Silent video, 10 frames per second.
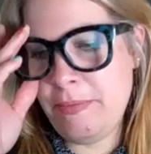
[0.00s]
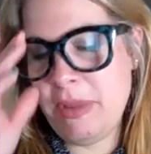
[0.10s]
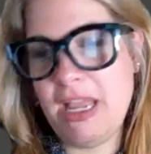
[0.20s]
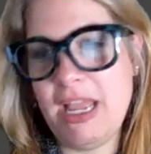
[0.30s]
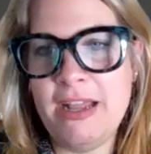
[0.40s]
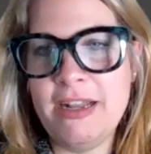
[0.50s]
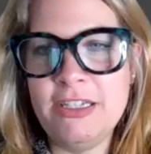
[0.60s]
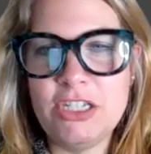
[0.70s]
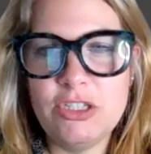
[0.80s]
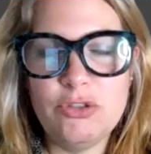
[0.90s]
Um,
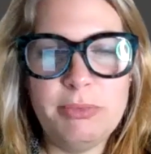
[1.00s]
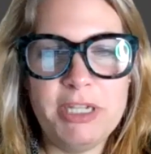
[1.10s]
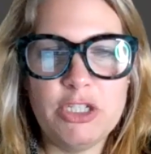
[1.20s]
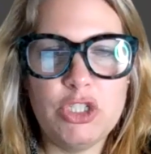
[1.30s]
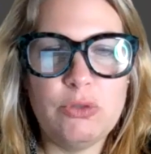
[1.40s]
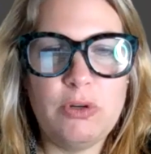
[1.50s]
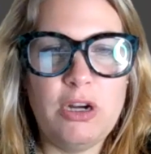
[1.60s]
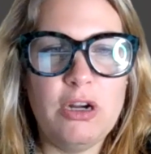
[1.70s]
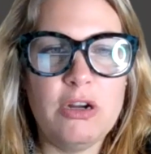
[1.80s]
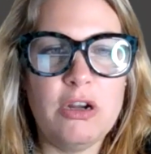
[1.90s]
and just to make
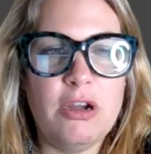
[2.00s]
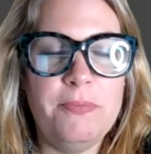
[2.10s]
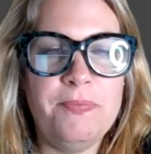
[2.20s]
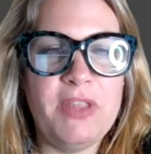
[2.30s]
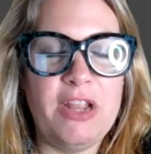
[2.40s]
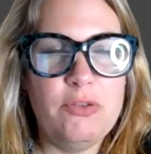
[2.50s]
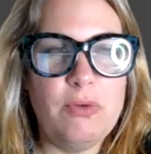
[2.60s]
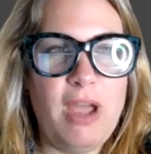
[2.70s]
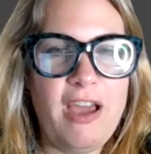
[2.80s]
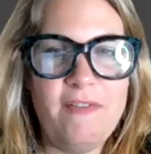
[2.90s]
sure um, that
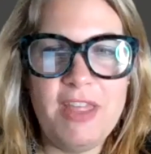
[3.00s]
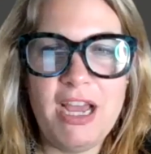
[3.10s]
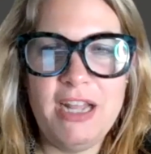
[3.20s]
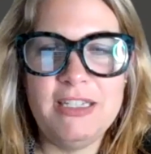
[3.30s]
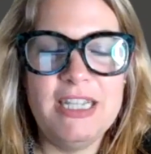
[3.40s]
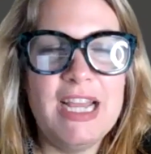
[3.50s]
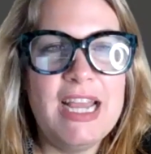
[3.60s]
you have that,